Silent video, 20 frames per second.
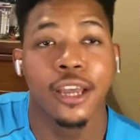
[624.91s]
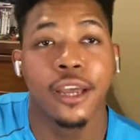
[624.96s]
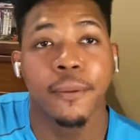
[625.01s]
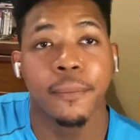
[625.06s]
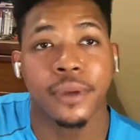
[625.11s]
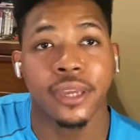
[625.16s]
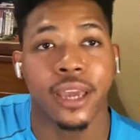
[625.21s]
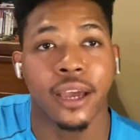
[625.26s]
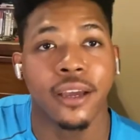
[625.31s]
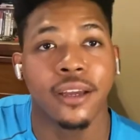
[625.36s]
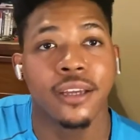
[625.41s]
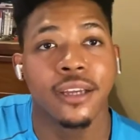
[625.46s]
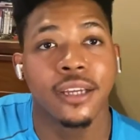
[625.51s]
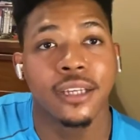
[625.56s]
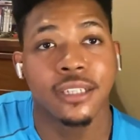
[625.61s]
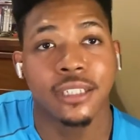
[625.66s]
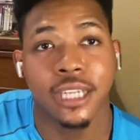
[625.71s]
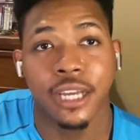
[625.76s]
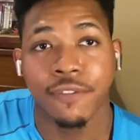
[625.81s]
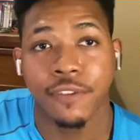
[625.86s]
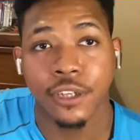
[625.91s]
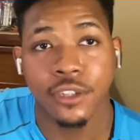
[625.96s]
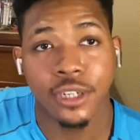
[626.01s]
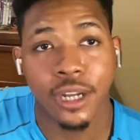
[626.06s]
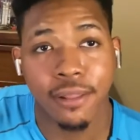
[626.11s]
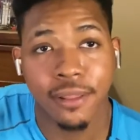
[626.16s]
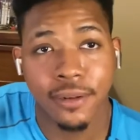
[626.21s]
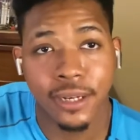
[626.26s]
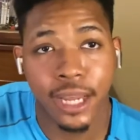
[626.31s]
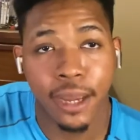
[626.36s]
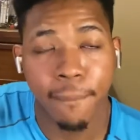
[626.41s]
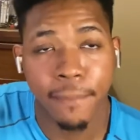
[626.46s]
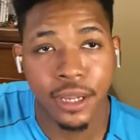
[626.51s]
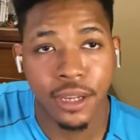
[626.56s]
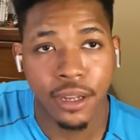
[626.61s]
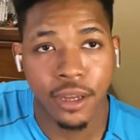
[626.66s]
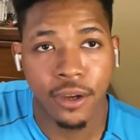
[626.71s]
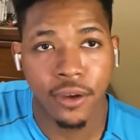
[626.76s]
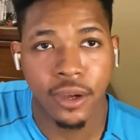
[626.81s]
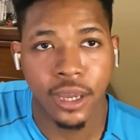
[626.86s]
But yeah, definitely drop them down
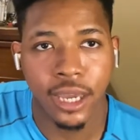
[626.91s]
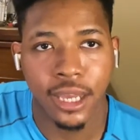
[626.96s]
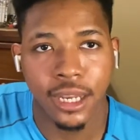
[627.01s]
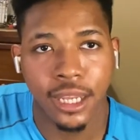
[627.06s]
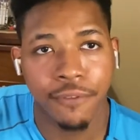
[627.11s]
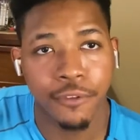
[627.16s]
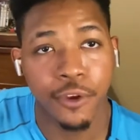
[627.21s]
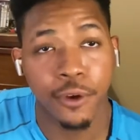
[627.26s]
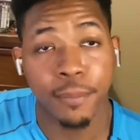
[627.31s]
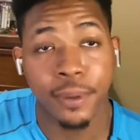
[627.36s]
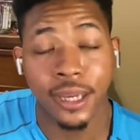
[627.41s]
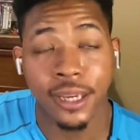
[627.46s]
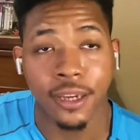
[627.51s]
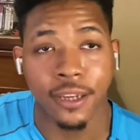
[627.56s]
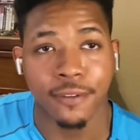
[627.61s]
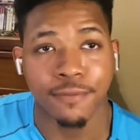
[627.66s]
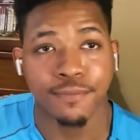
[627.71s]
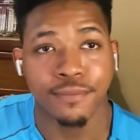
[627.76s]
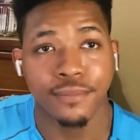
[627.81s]
below and leave your opinion.